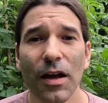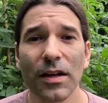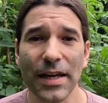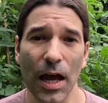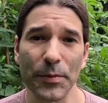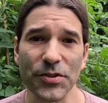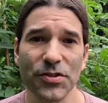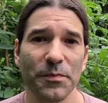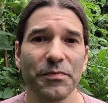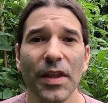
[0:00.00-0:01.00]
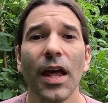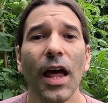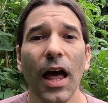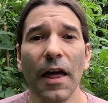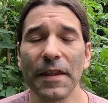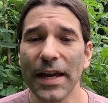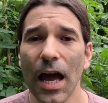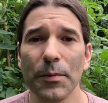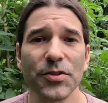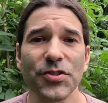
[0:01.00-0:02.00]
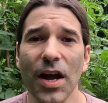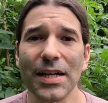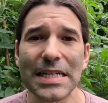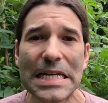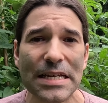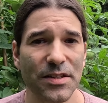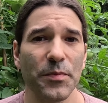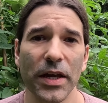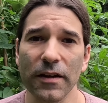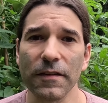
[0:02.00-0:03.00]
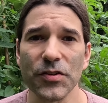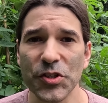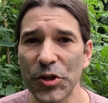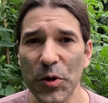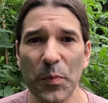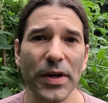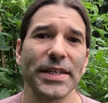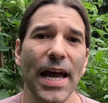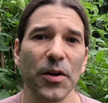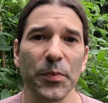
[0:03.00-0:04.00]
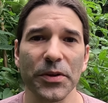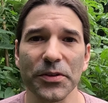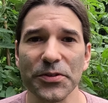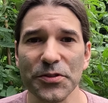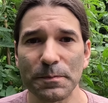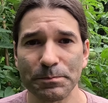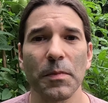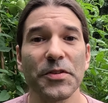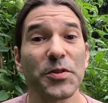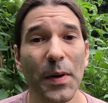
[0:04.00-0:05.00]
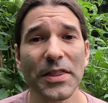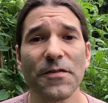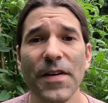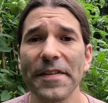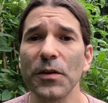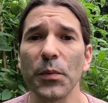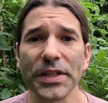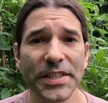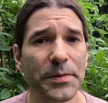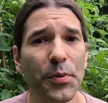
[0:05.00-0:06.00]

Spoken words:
cabbage. And the cabbage got decimated this year by caterpillars. Despite the fact that we did